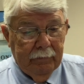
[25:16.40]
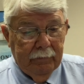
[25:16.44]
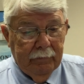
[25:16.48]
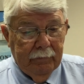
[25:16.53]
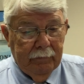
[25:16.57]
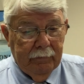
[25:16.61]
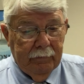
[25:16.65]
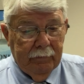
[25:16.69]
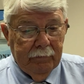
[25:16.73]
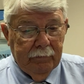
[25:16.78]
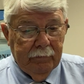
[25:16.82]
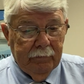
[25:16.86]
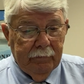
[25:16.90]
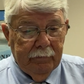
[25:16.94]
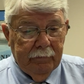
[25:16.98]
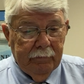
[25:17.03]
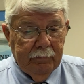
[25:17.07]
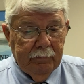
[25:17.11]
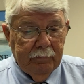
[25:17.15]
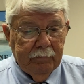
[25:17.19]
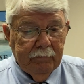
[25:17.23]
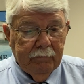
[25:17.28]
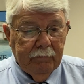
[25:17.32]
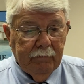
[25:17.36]

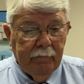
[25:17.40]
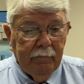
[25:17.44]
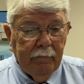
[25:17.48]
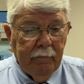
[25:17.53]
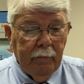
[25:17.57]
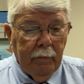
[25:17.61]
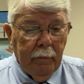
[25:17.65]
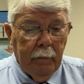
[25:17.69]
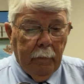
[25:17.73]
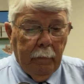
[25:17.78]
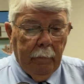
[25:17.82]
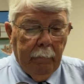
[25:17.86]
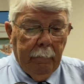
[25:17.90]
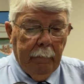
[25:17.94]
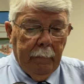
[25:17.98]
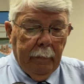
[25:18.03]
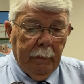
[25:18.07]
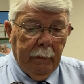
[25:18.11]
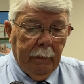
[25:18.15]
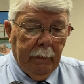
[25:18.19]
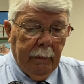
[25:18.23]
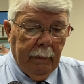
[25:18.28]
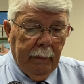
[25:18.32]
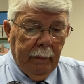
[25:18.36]

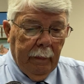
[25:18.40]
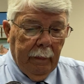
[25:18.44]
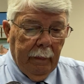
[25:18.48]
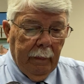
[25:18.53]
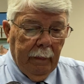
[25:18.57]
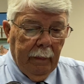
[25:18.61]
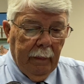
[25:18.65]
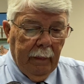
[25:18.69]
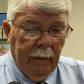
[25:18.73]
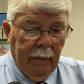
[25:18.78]
Nobody speaks.